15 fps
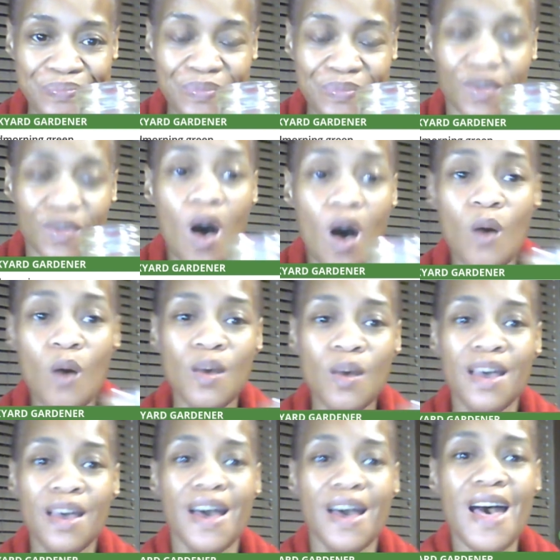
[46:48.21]
oh,
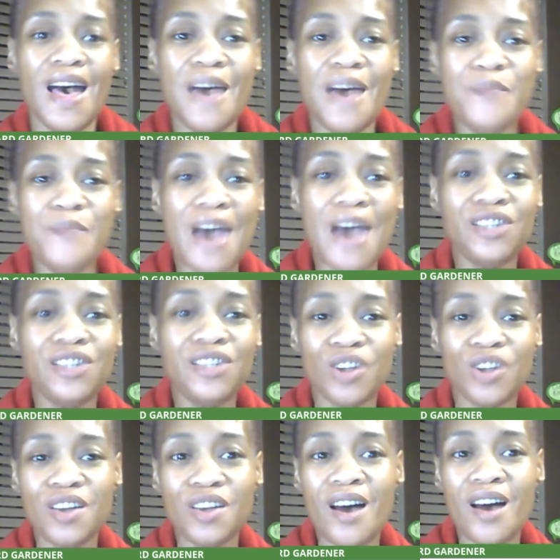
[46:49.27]
and make sure
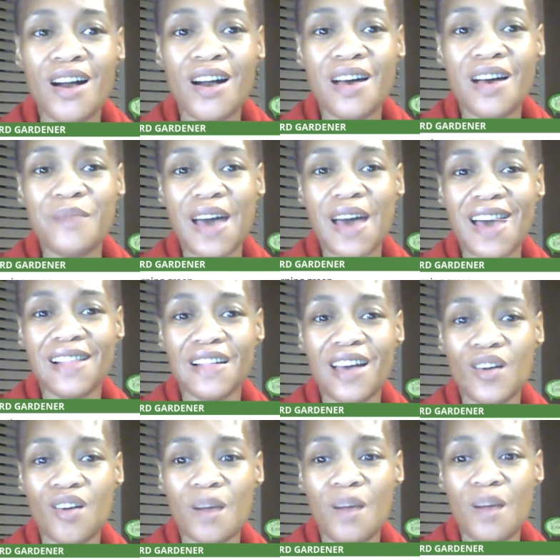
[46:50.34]
y'all come back later
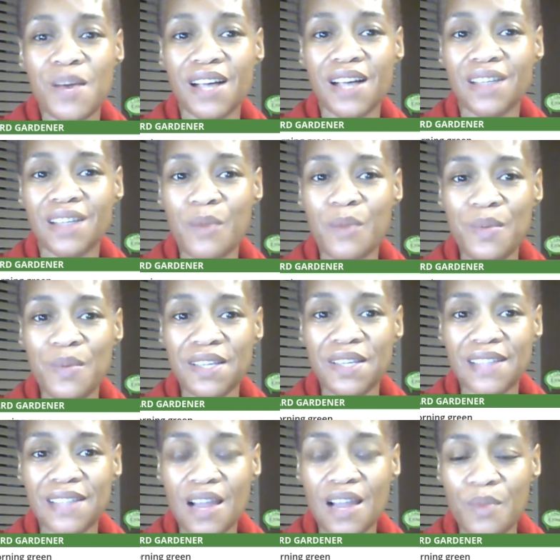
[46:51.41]
on because I'm gonna be
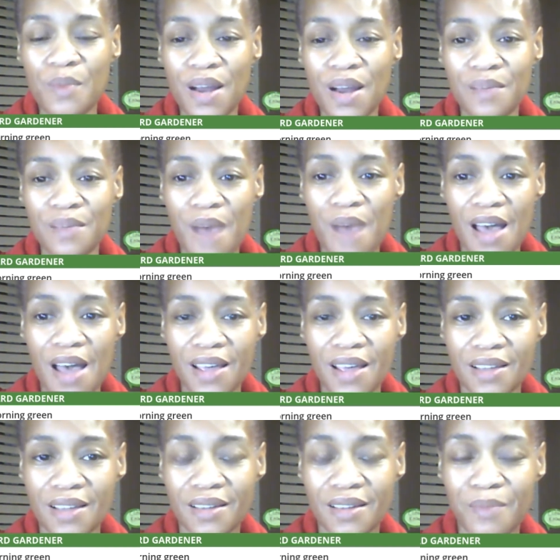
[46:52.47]
celebrating my
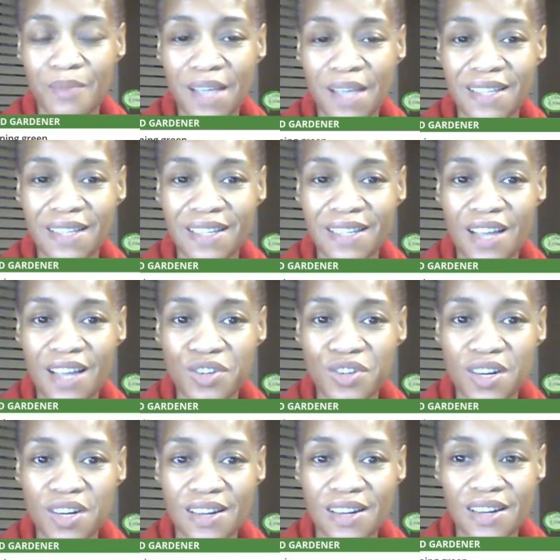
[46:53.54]
600.
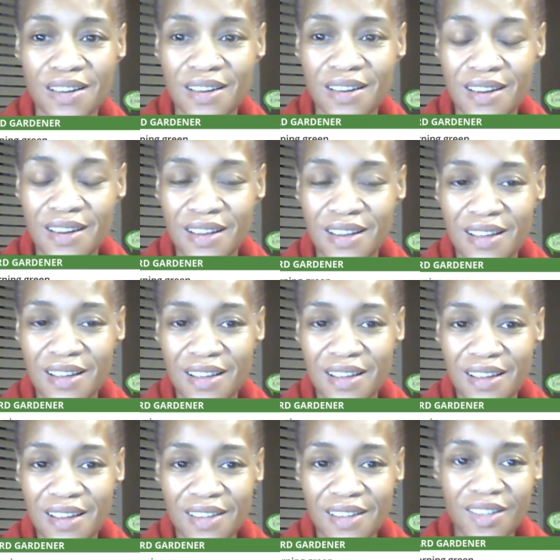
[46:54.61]

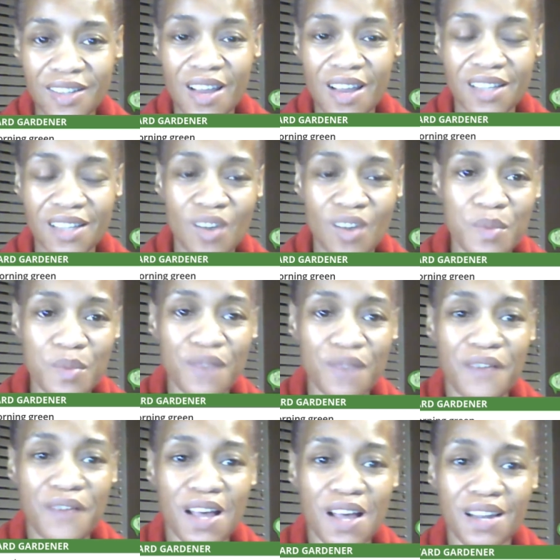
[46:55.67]
So that's gonna be
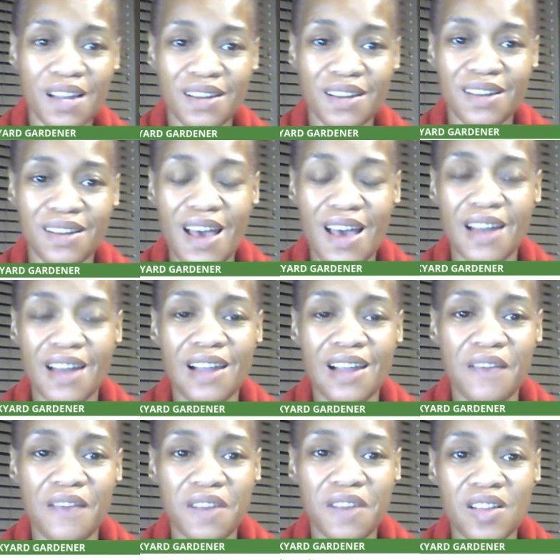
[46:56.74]
fun at
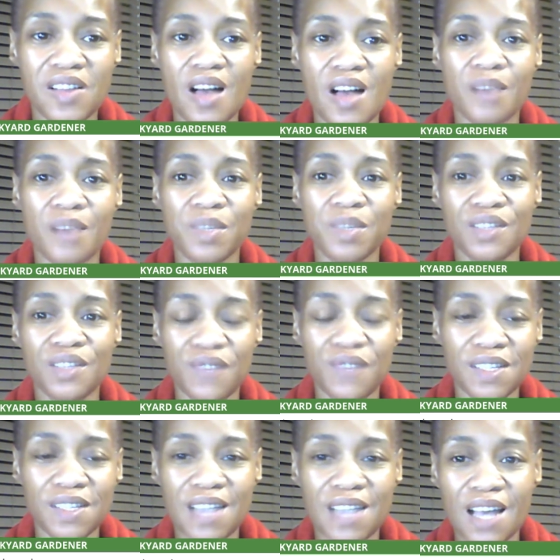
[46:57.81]
11 o'clock Pacific
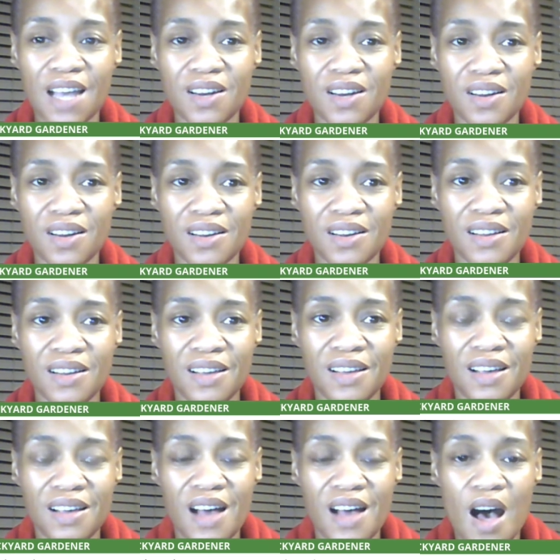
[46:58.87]
Standard.
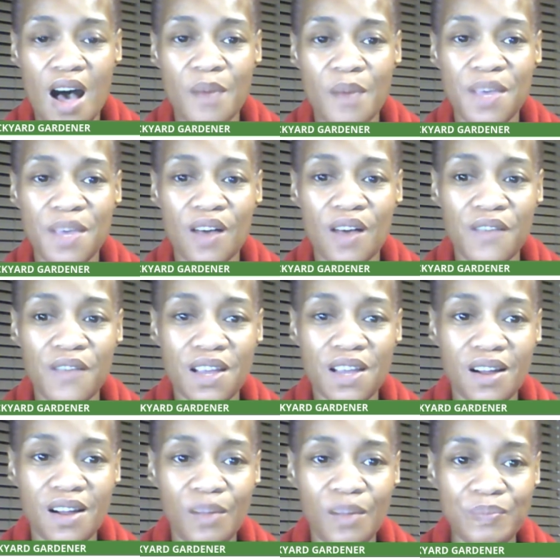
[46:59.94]
I'll be over
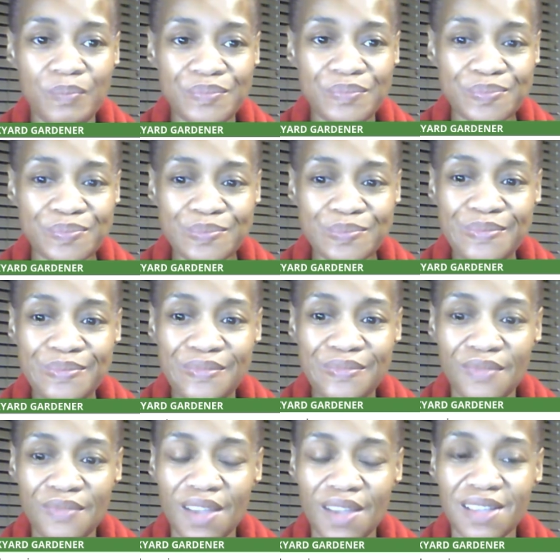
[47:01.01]
here
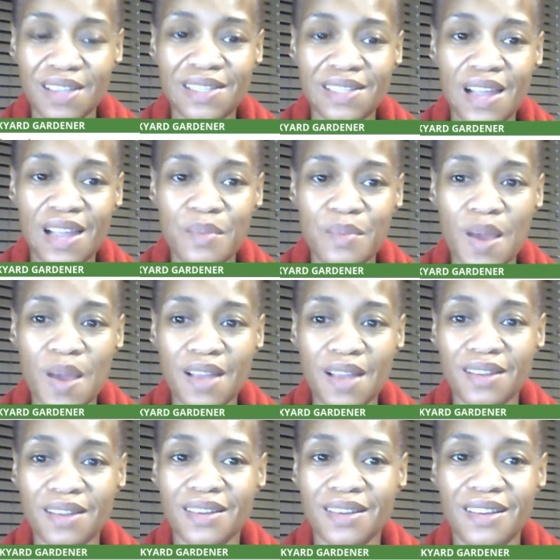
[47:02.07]
celebrating
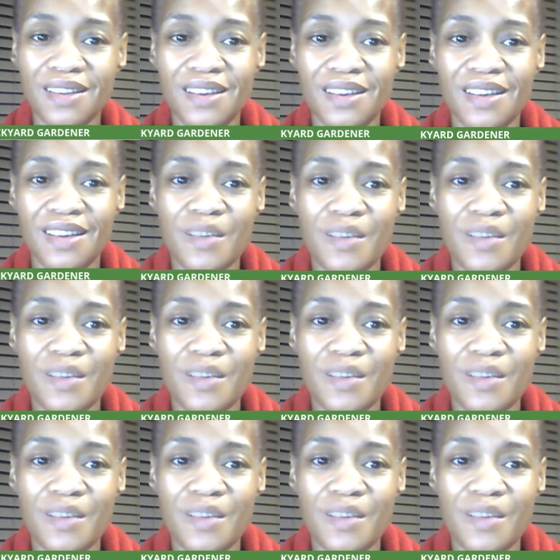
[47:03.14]
my